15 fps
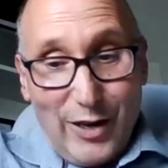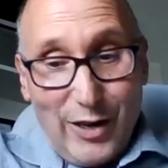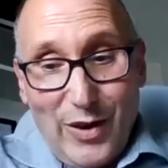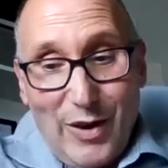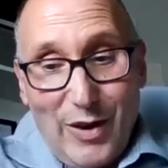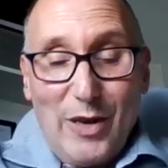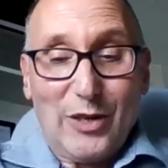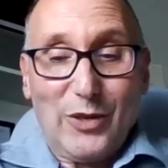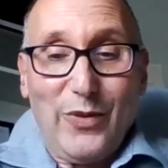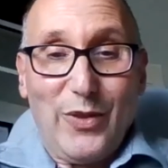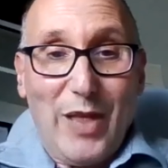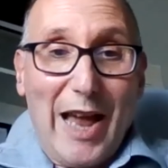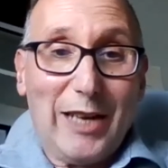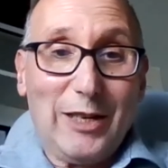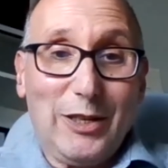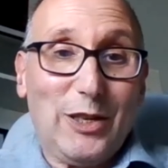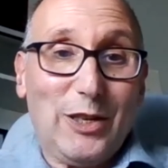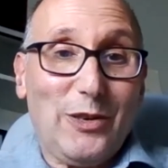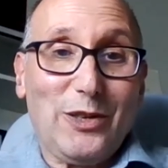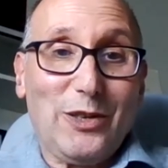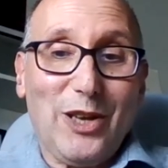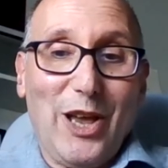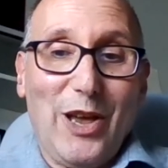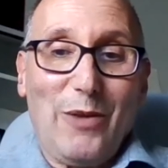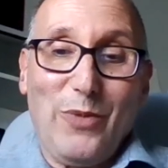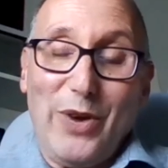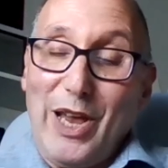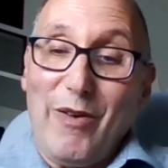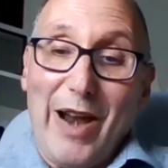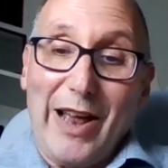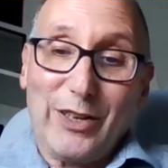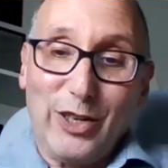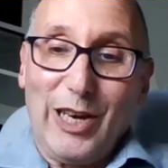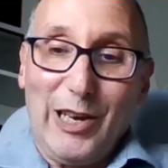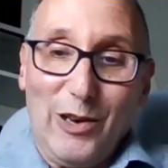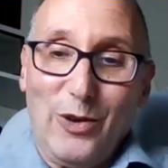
you very much for that. And we are actually